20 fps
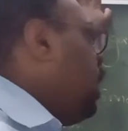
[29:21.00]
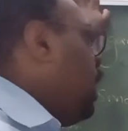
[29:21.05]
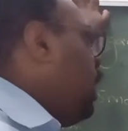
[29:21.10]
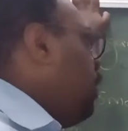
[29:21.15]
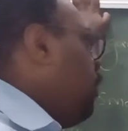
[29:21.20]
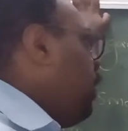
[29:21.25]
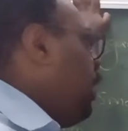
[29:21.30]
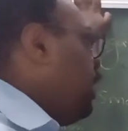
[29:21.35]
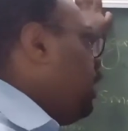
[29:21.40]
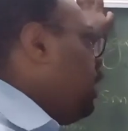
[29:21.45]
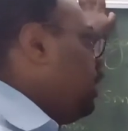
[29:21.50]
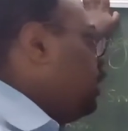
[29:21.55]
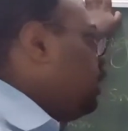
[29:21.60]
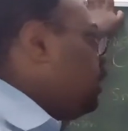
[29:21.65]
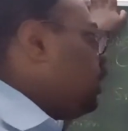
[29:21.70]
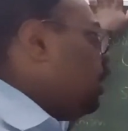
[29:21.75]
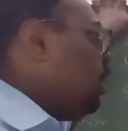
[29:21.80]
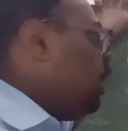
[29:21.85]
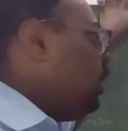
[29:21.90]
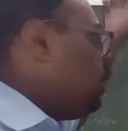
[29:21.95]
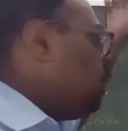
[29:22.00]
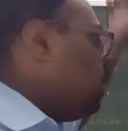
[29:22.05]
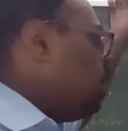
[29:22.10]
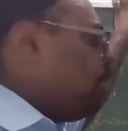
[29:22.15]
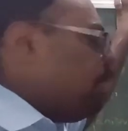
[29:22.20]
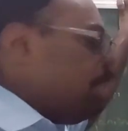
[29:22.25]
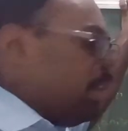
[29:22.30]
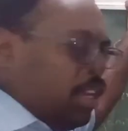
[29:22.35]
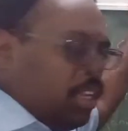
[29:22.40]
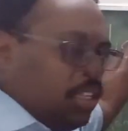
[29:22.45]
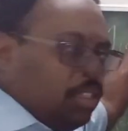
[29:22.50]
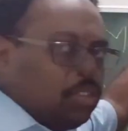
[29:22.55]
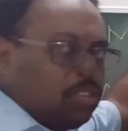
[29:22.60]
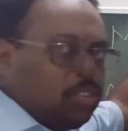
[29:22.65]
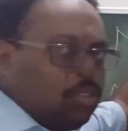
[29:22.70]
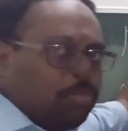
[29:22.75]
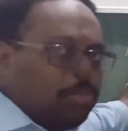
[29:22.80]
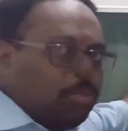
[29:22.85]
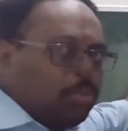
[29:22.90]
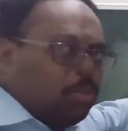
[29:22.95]
advantages and disadvantages
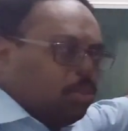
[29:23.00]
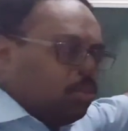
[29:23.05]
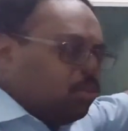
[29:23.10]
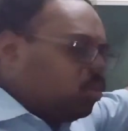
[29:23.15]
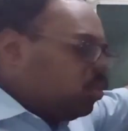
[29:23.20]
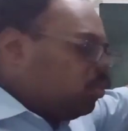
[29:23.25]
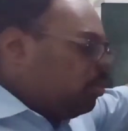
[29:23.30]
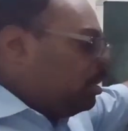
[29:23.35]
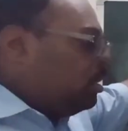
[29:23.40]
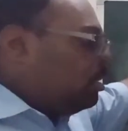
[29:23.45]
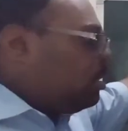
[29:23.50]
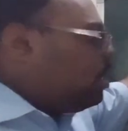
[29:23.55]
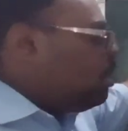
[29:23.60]
of protozoan,